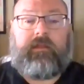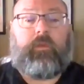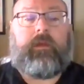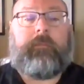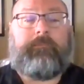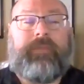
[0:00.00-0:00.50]
And
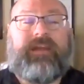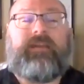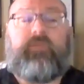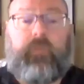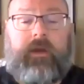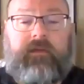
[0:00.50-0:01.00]
one of the
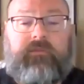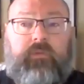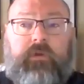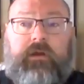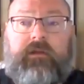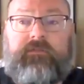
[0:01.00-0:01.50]
biggest
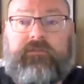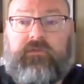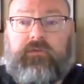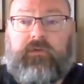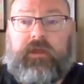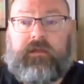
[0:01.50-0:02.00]
ways was
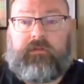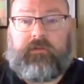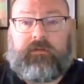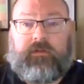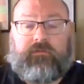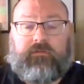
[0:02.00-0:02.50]
to
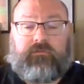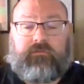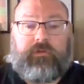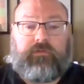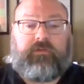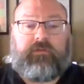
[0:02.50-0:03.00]
handle the
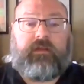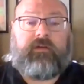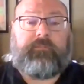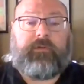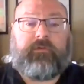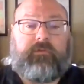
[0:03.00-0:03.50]
distribution
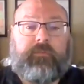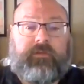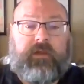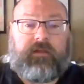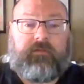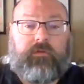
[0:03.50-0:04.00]
of personal
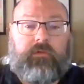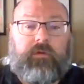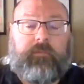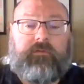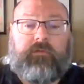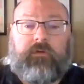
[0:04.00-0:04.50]
protective
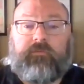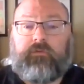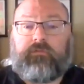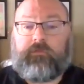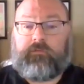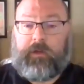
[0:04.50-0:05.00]
equipment to our
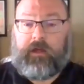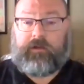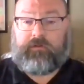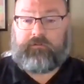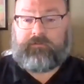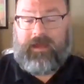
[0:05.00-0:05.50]
first
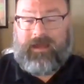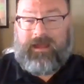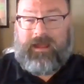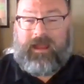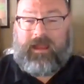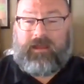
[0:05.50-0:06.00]
responders
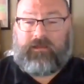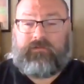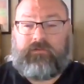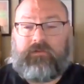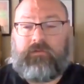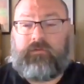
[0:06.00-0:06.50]

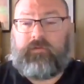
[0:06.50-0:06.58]
and to the